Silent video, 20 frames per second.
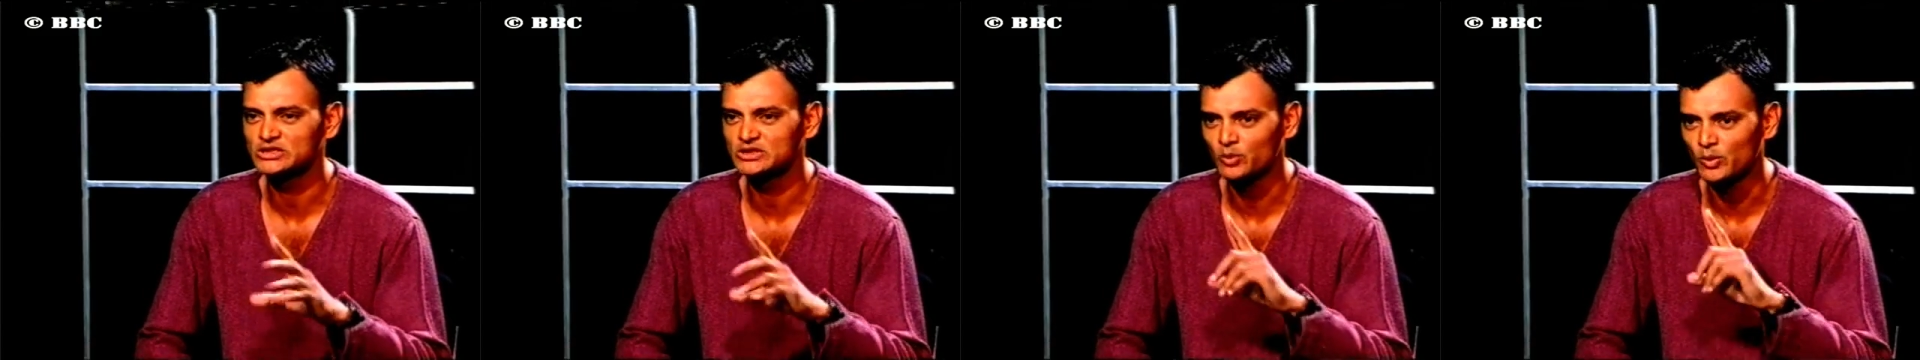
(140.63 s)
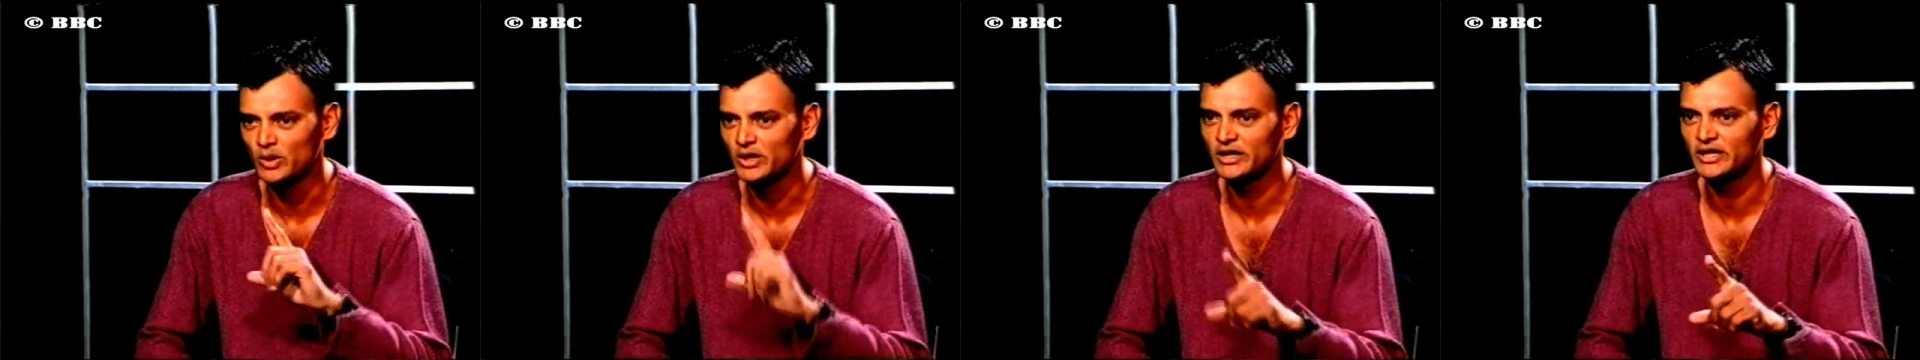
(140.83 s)

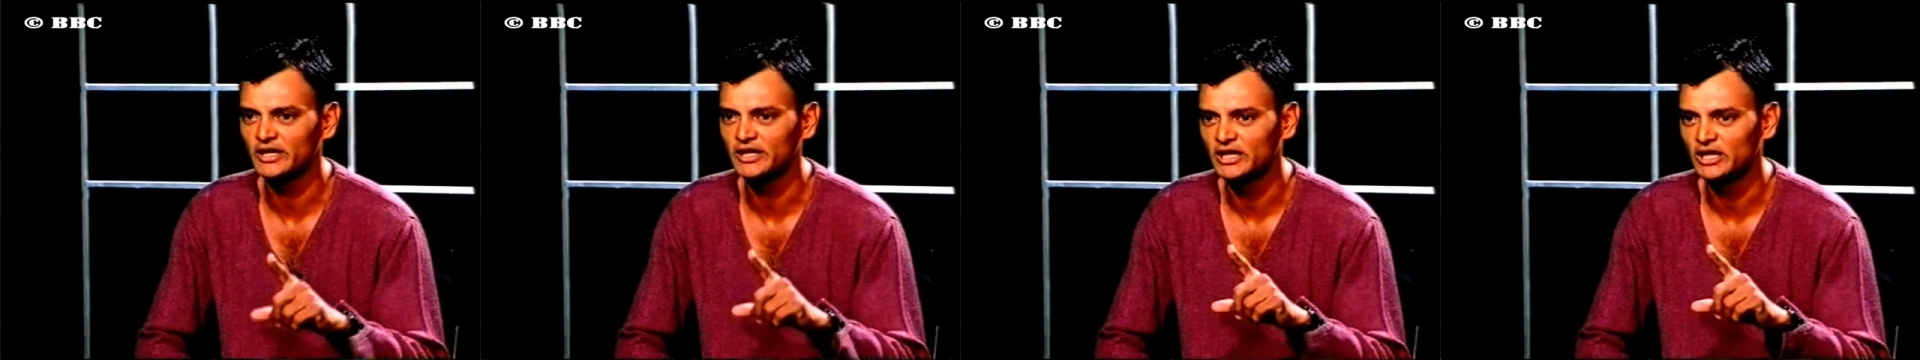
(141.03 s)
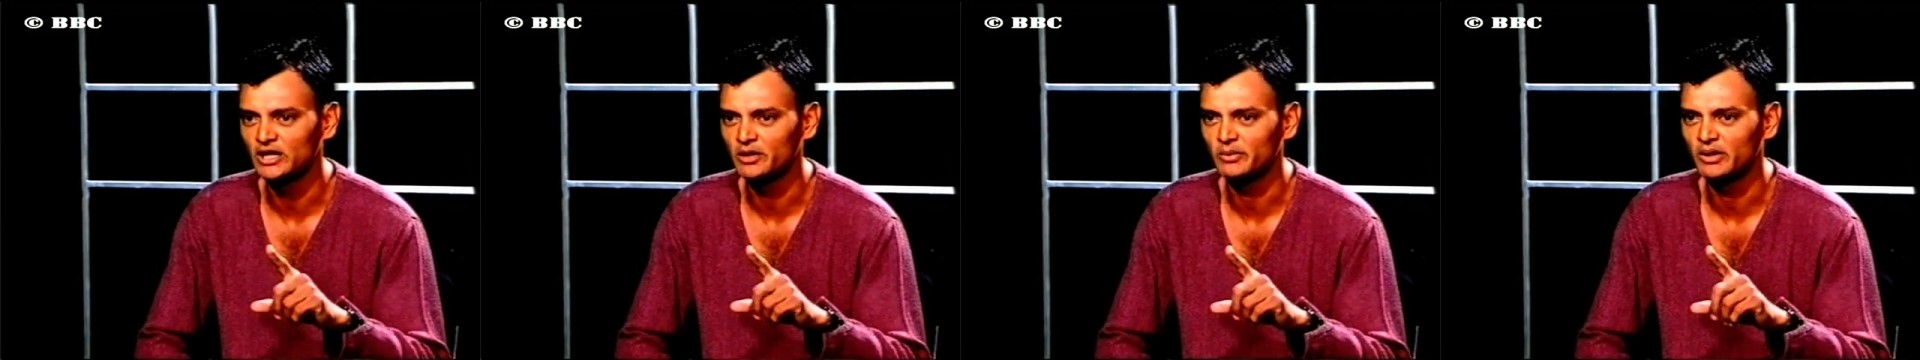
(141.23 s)
It was just a
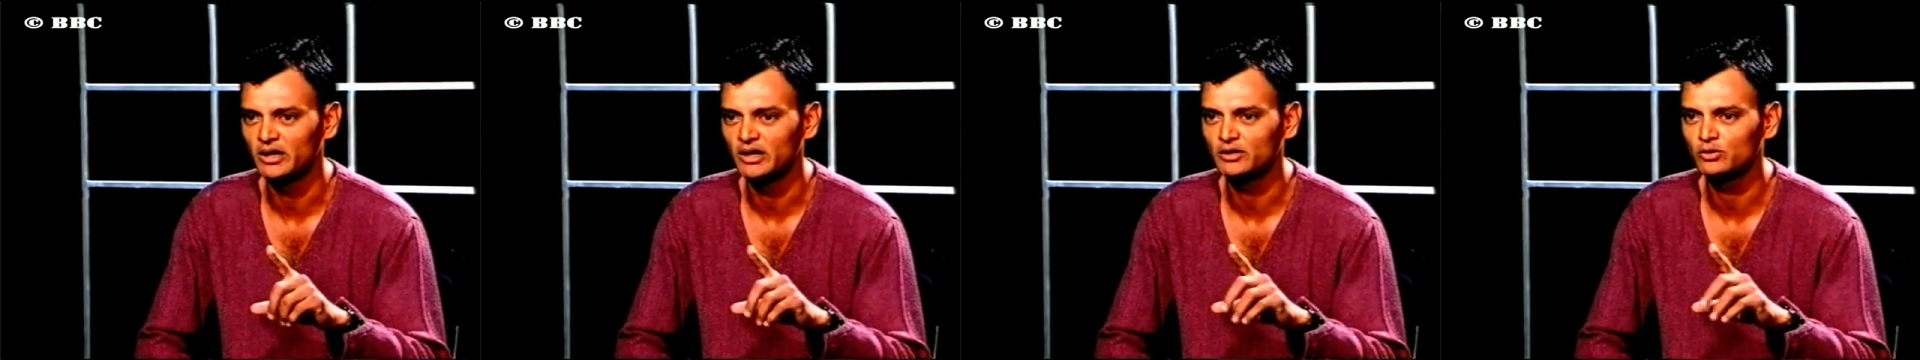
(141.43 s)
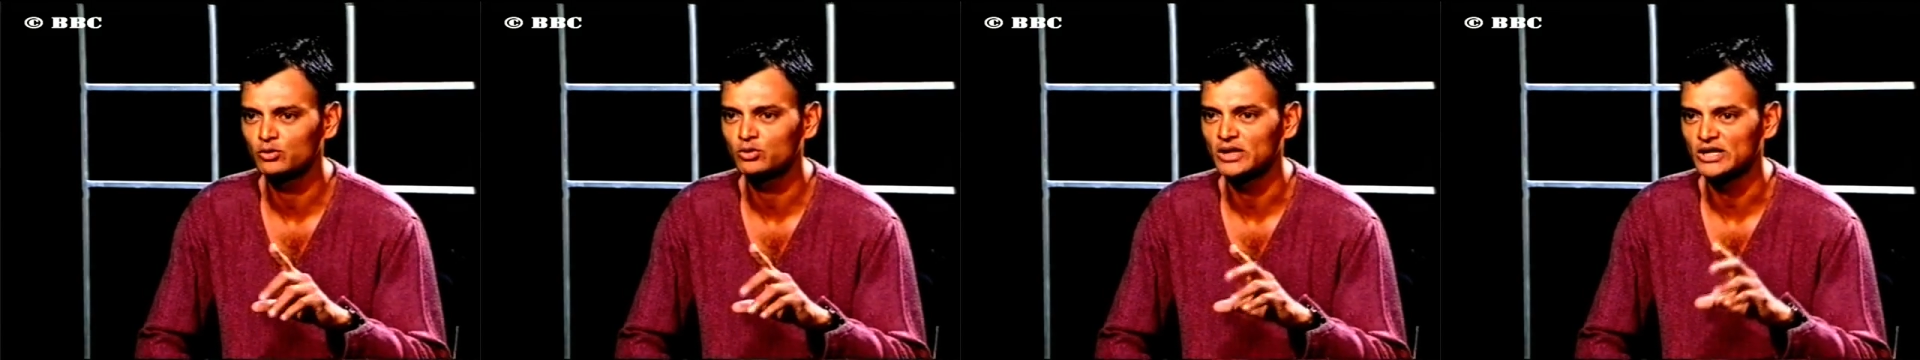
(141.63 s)
one-day
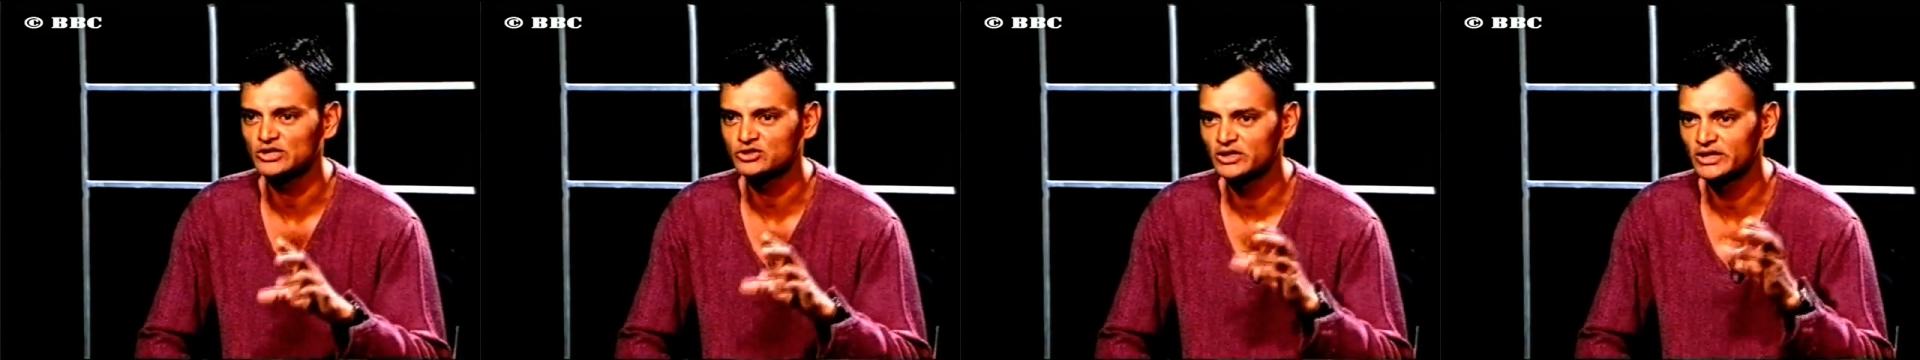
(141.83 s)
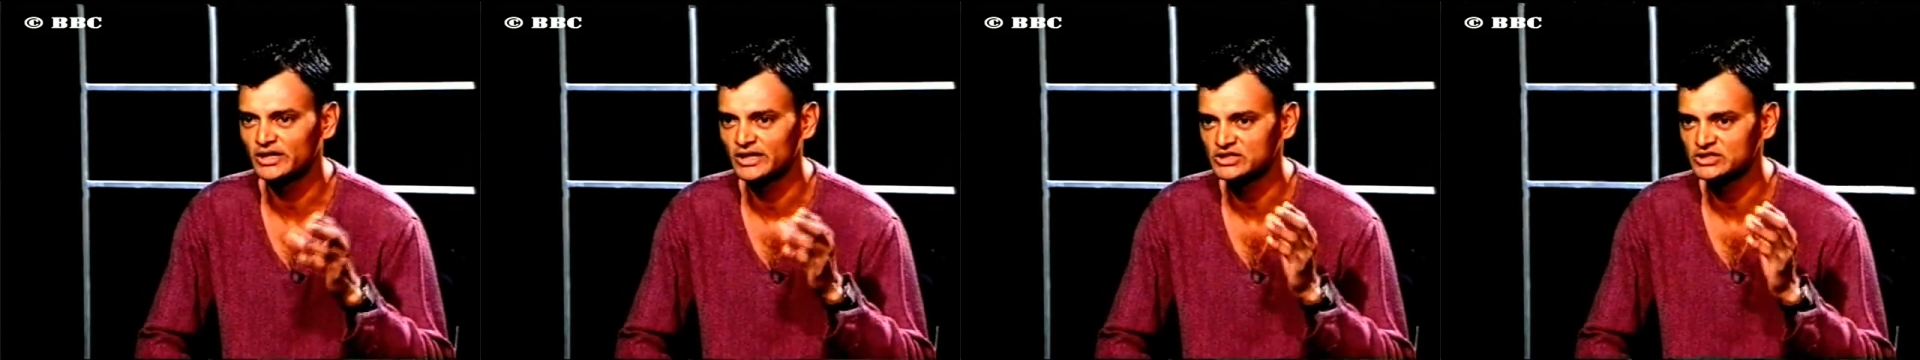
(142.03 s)
game, and
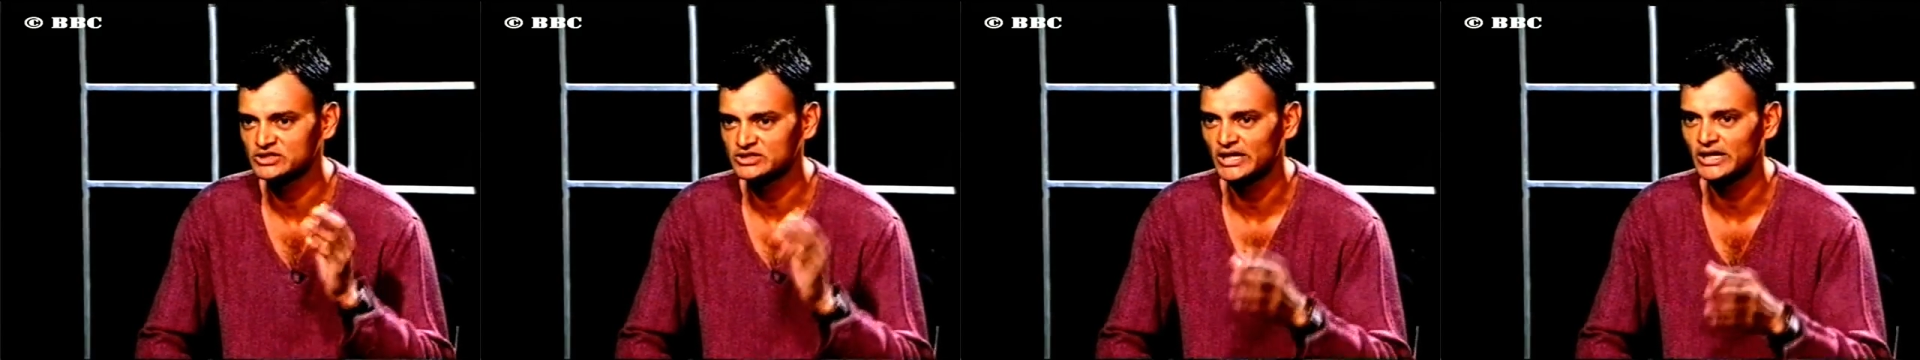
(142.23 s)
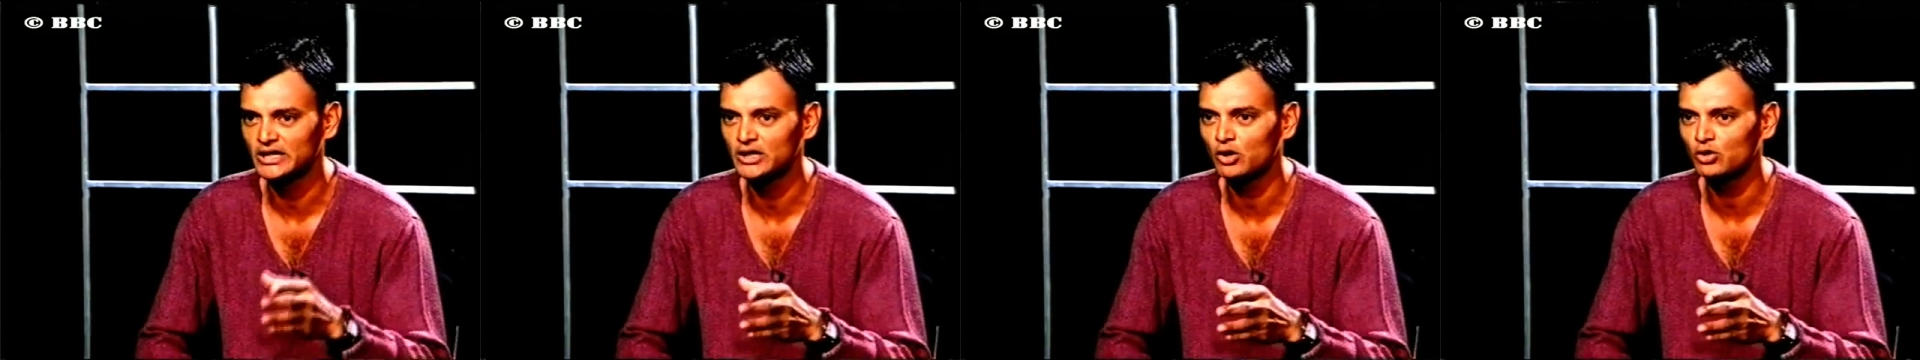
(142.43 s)
you could actually
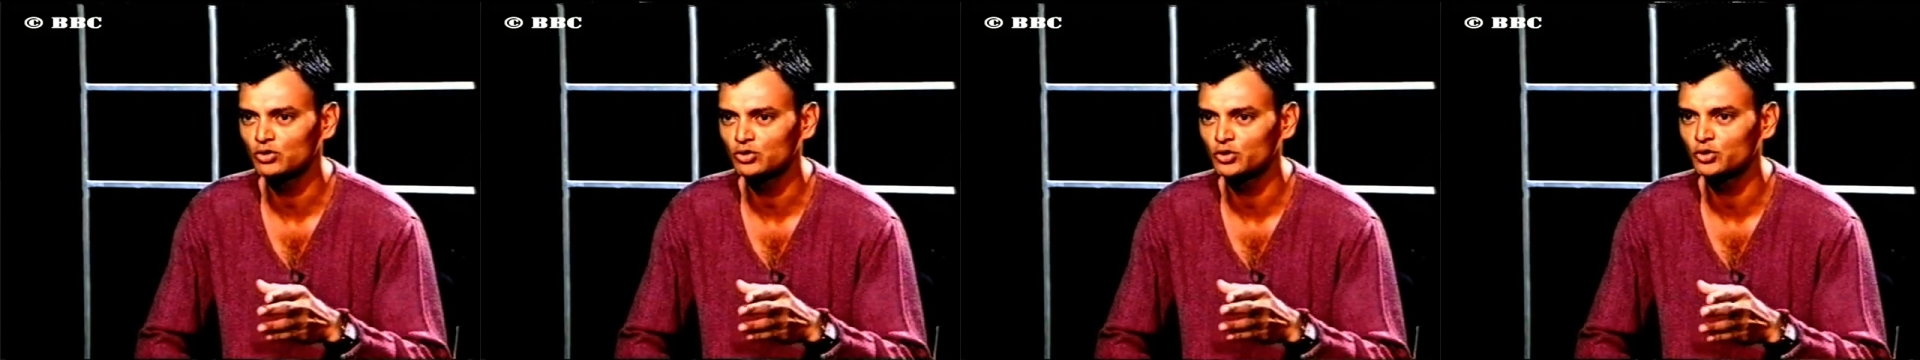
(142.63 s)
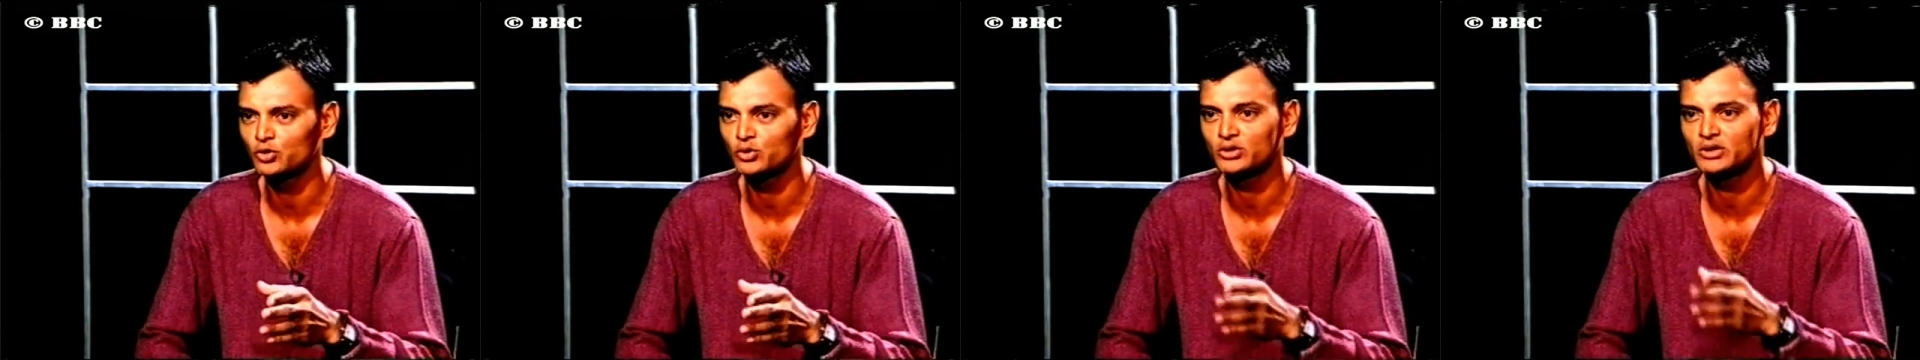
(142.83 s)
get a
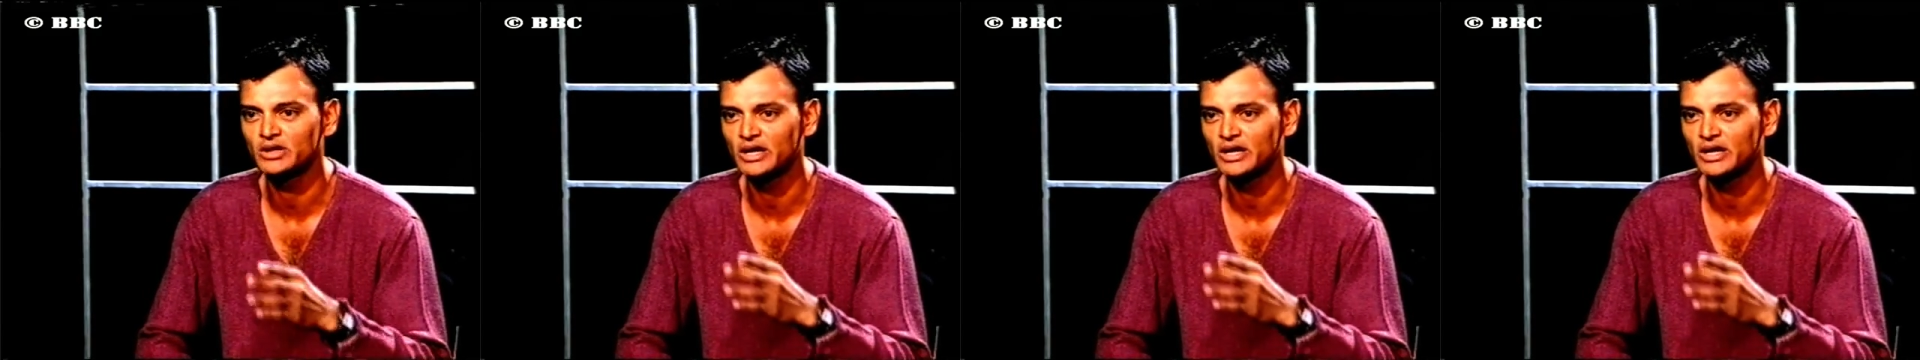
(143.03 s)
side out,